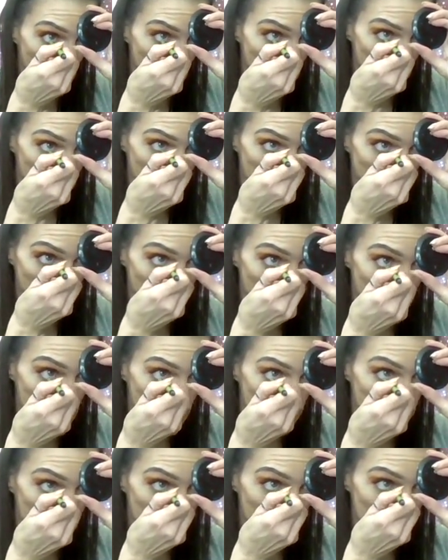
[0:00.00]
but
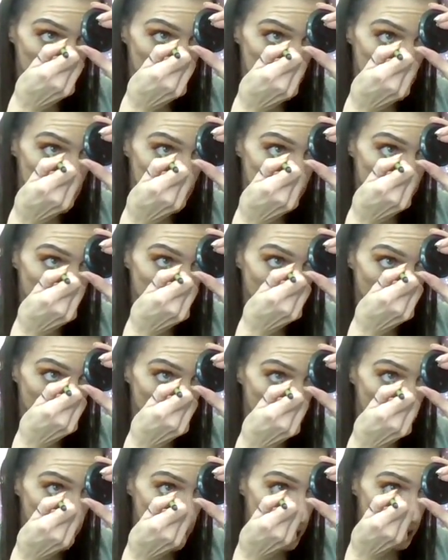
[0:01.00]
if you'll just bear
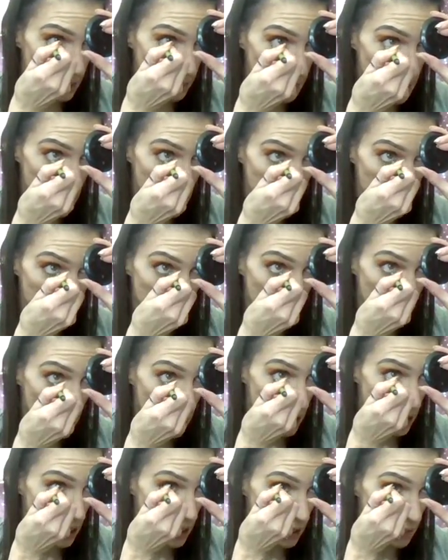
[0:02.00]
with me,
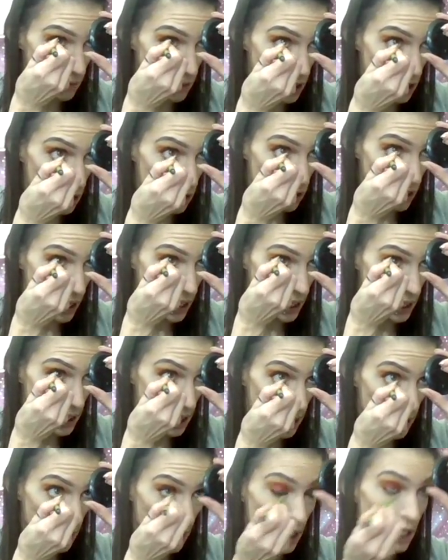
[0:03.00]
I am just trying
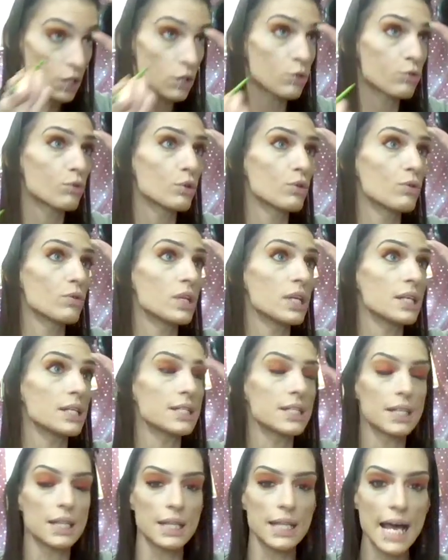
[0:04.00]
to get through
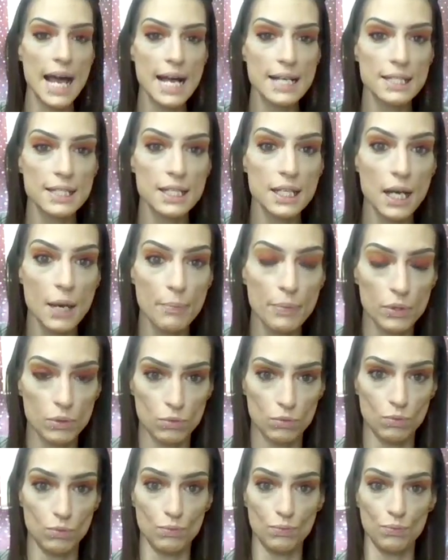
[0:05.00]
these last couple.
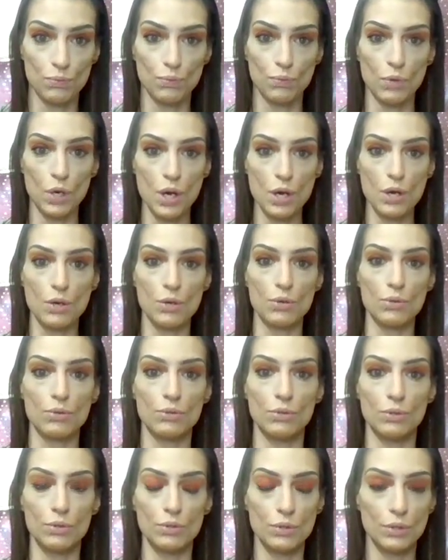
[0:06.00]
Whoa.